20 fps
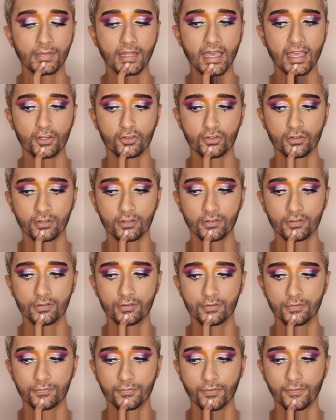
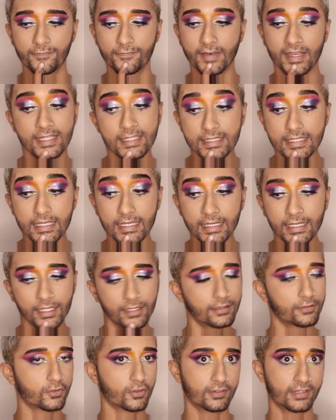lashes for funsies,
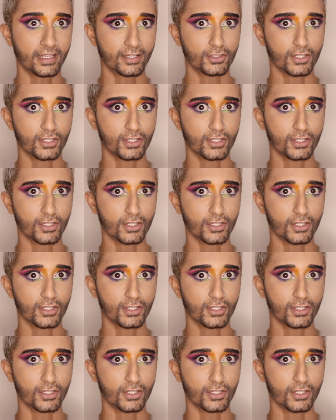just like